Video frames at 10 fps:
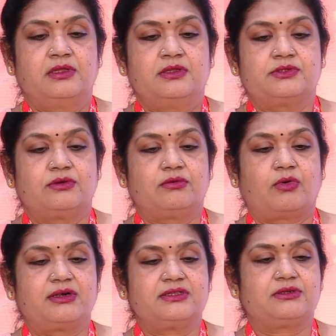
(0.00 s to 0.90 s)
So
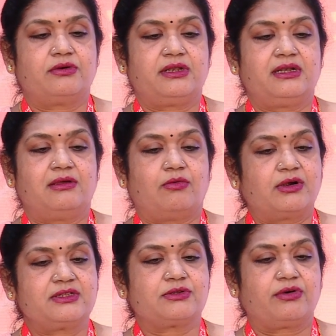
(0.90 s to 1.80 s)
what is
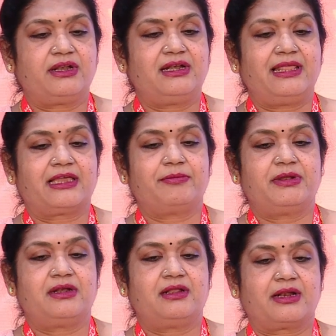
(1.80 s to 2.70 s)

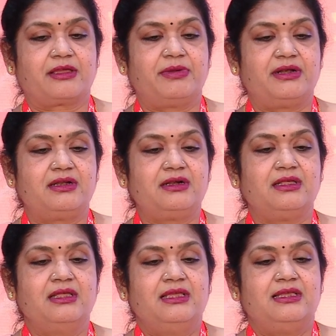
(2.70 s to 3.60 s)
routinely recommended
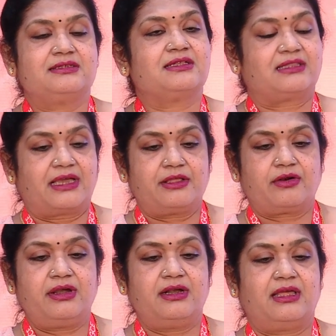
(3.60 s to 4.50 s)
is the
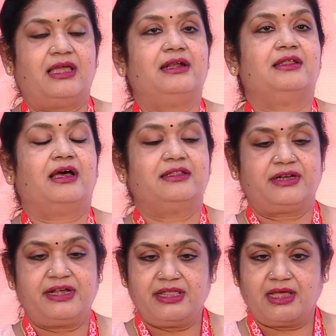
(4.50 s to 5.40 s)
thyroid and a
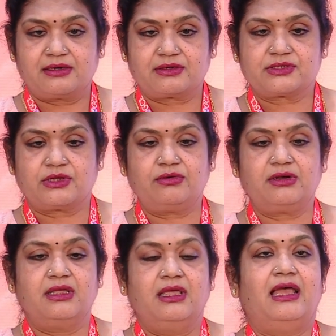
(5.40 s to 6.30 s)
3D
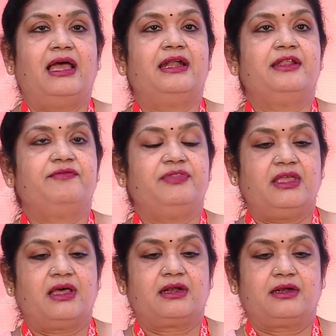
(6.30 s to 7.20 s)
ultrasound, and if
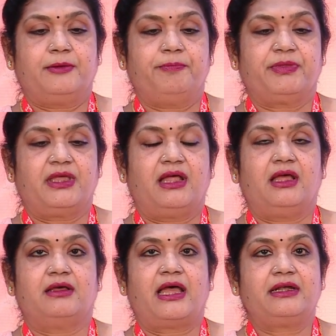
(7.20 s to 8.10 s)
they are
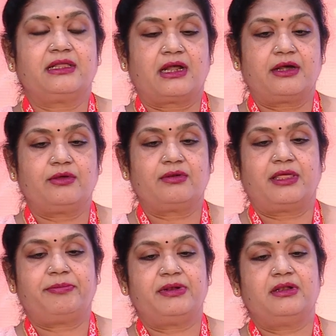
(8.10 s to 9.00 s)

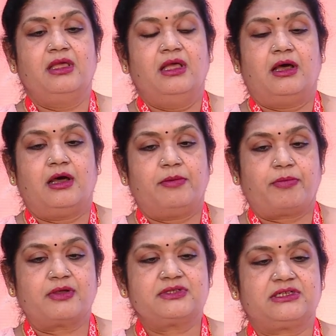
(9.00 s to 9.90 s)
anticardiolipin
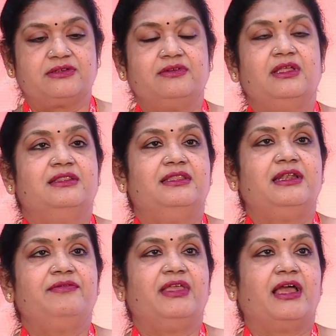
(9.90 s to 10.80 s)
positive,
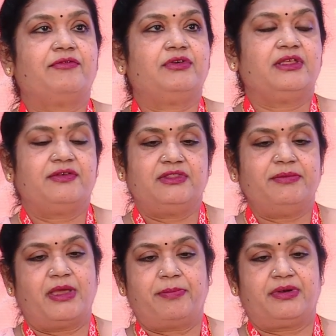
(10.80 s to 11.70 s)
then we have to give
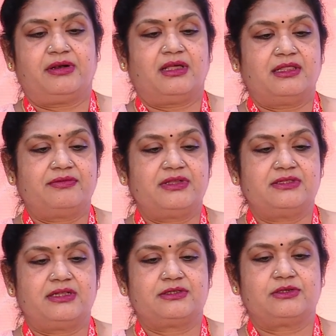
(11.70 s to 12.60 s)
them heparin. Otherwise,
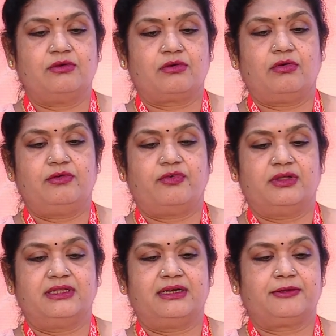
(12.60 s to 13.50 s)
there is no role for
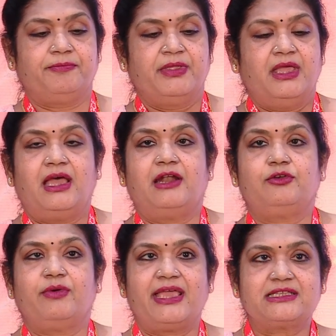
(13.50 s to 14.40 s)
that. And
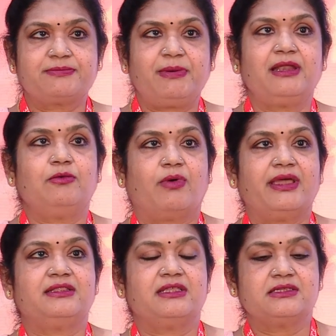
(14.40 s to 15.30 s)
to explain
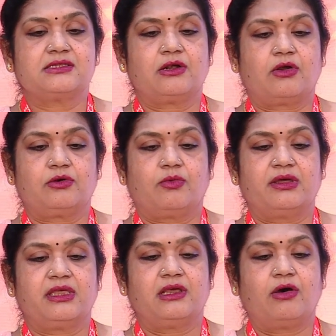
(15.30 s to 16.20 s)
why things are not
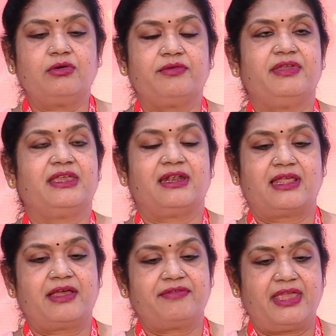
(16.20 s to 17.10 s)
working out, we can
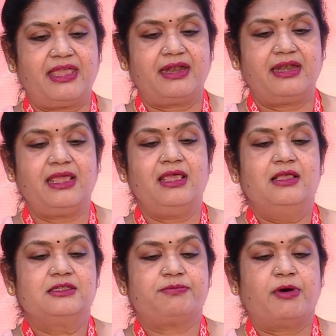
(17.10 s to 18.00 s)
have ANA,
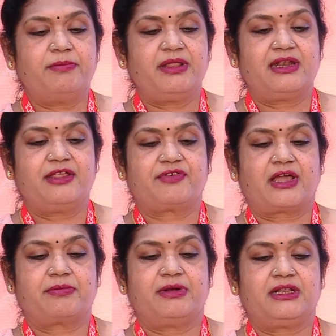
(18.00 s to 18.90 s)
sperm DNA
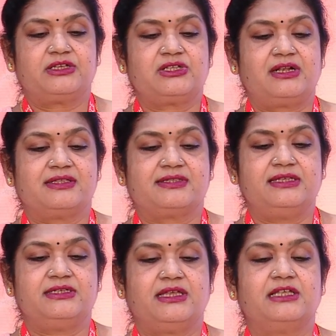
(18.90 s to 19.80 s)
fragmentation, and a
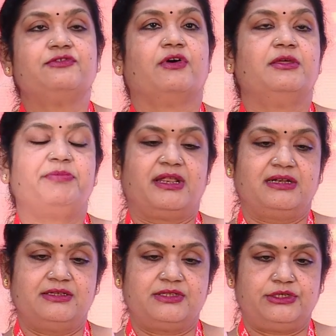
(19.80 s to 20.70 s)
CGH for the
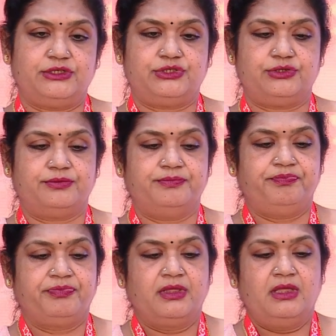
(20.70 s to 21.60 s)
pregnancy tissue.
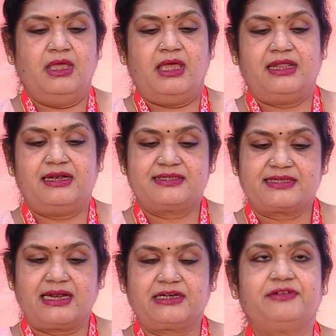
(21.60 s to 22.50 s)
And in
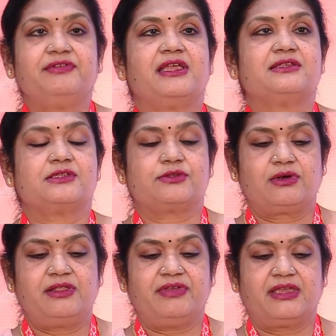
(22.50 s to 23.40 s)
selective cases
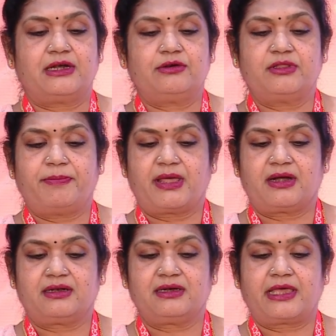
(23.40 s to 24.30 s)
only, we can do the
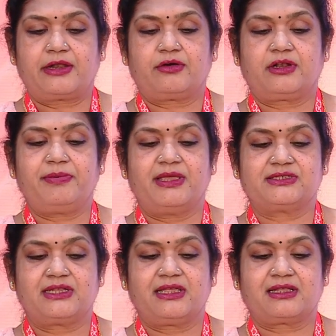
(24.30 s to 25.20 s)
parental karyotype,
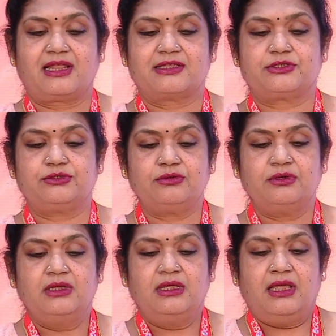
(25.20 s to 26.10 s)
HLA class
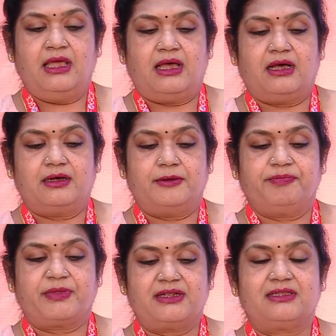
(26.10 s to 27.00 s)
2.
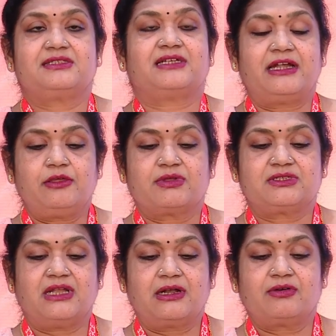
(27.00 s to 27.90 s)
And the study was
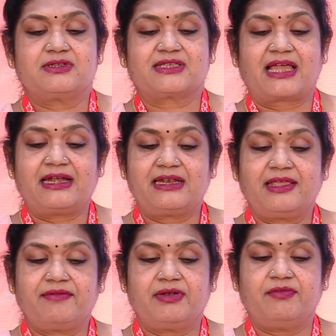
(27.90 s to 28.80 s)
done on
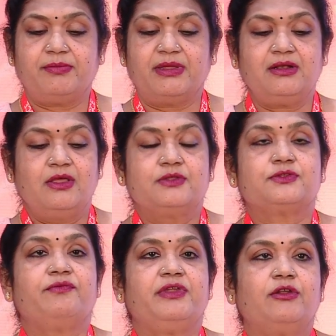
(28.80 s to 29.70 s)
Scandinavian women,
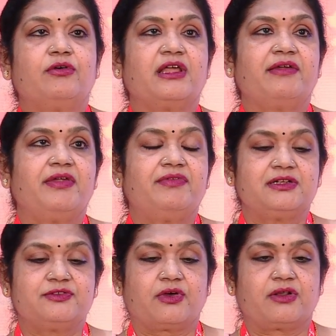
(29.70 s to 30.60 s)
so we don't have
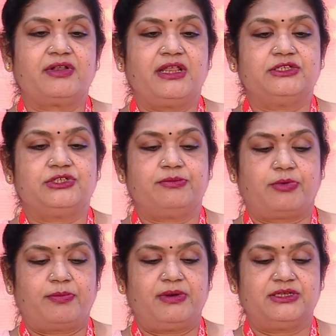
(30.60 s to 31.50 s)
evidence for our Asian
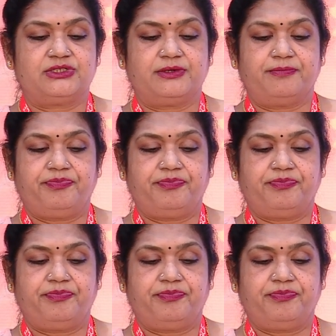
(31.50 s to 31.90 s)
population.